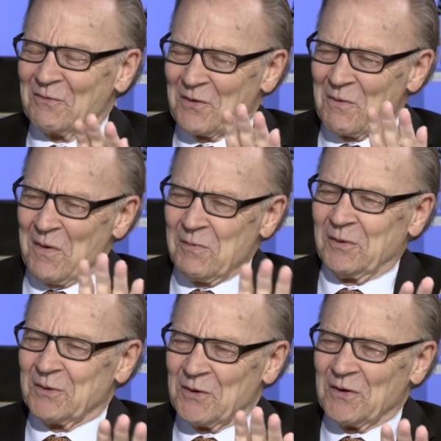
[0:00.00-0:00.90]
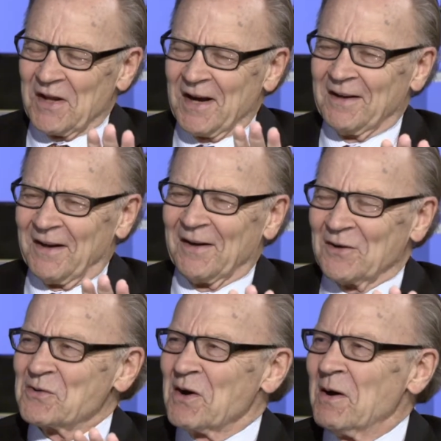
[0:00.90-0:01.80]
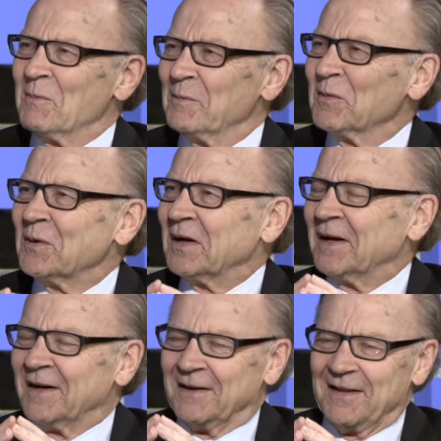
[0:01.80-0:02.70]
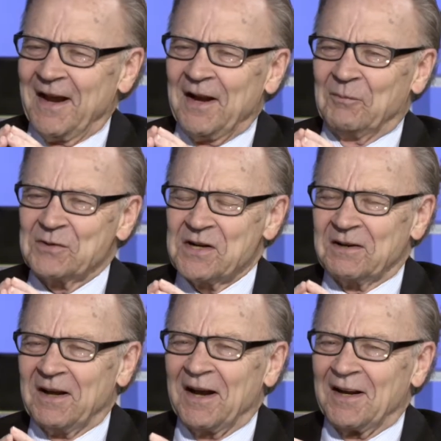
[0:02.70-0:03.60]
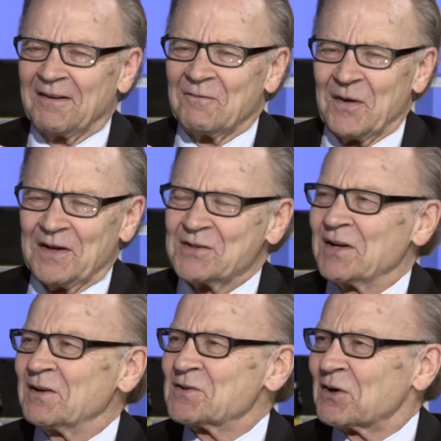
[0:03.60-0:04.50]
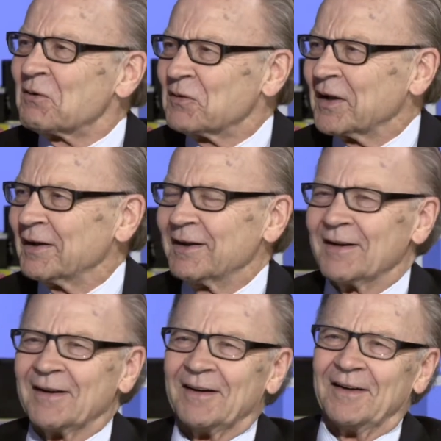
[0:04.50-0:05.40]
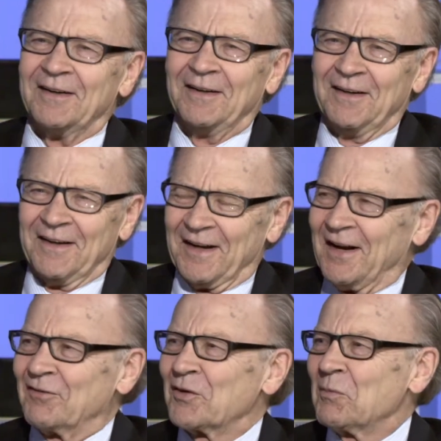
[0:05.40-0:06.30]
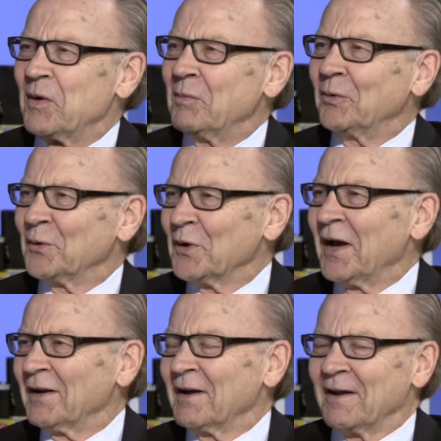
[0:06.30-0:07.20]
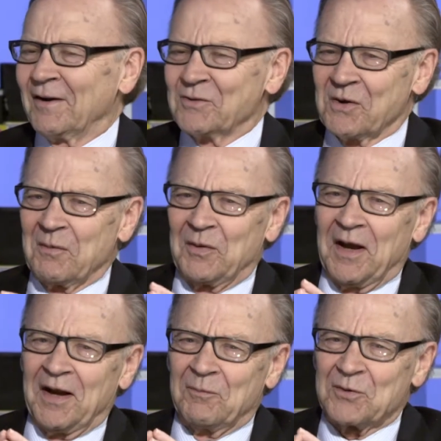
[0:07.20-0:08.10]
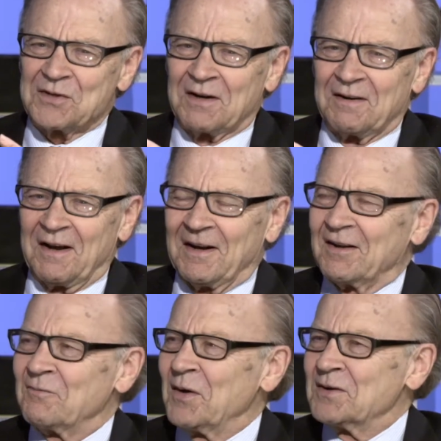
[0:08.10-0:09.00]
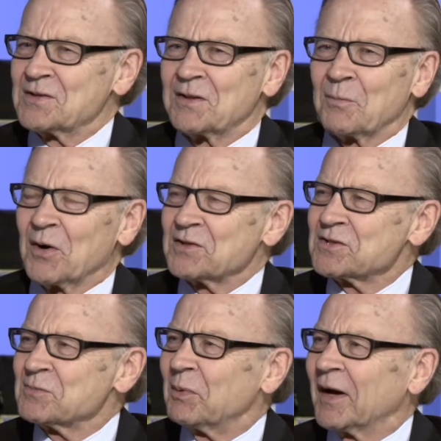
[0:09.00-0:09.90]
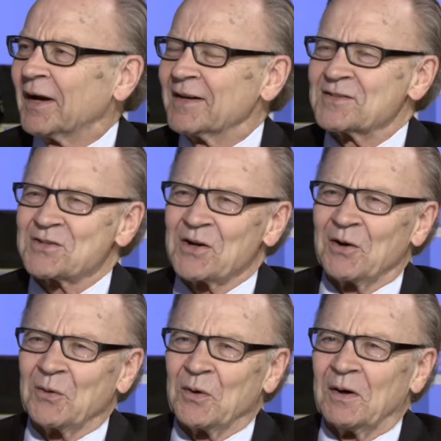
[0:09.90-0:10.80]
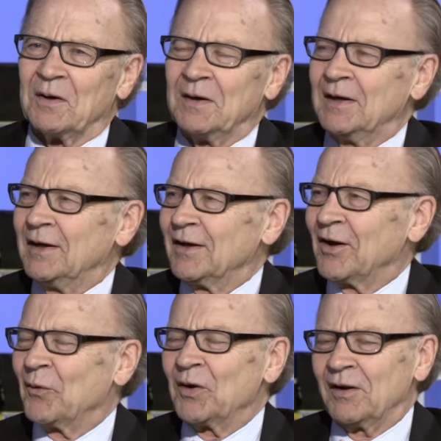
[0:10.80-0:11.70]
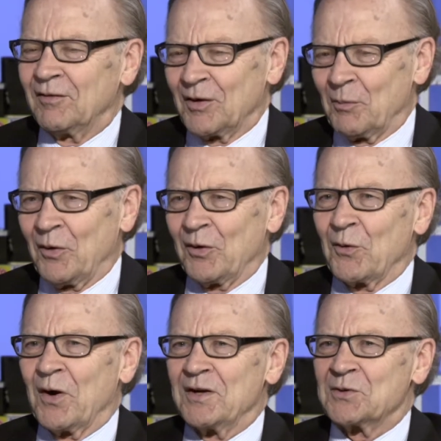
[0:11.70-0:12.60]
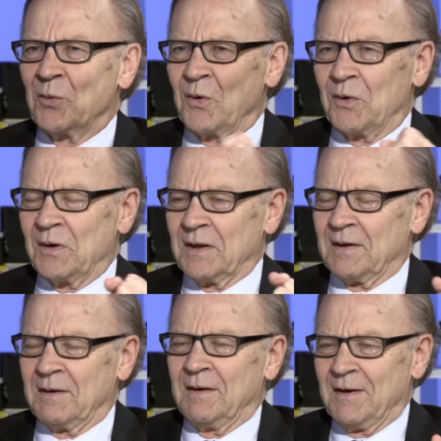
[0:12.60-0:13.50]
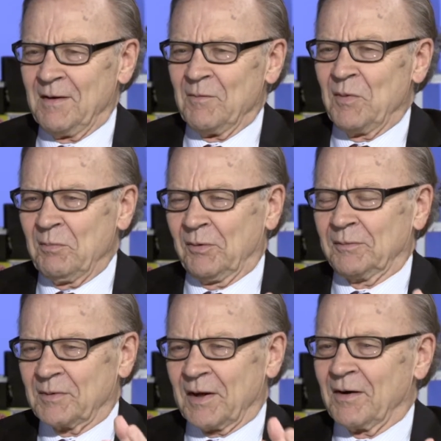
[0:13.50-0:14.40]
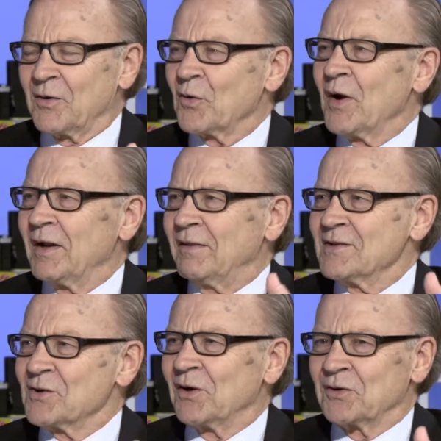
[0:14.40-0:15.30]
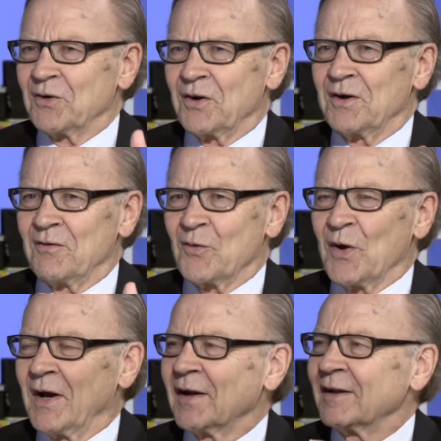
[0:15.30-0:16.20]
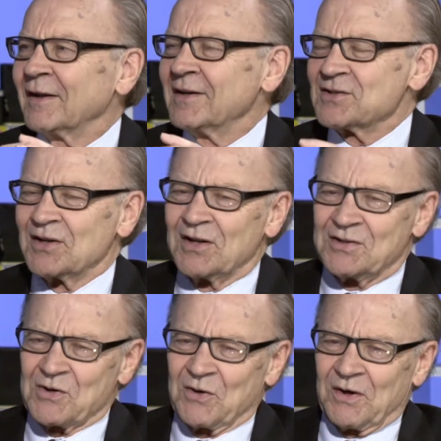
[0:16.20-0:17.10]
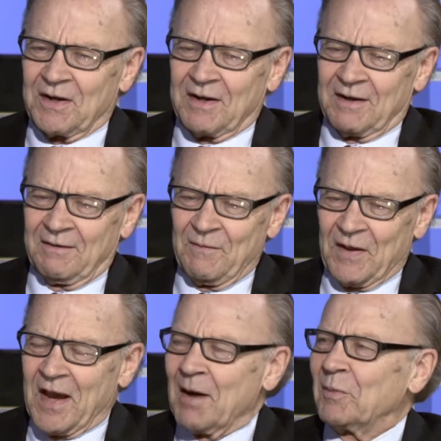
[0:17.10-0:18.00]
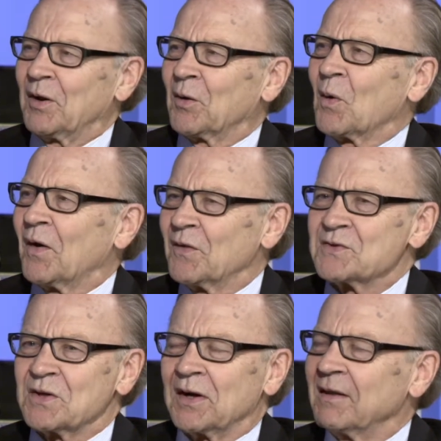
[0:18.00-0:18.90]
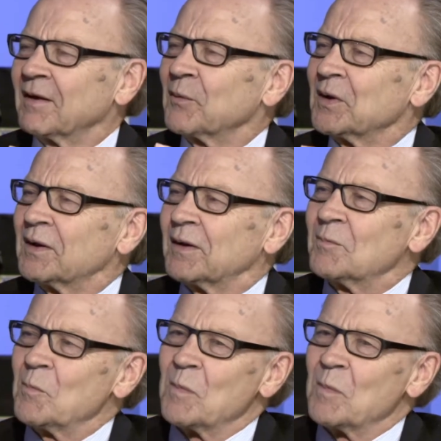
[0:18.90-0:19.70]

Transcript: the people who don't like Donald Trump, the 80% negative means he deserved it. And for the people who like Donald Trump, the 80% negative means that the press is biased. So, you know, we live in a polarized world, and people kind of create these alternative realities, and it's certainly happening around the study that we did.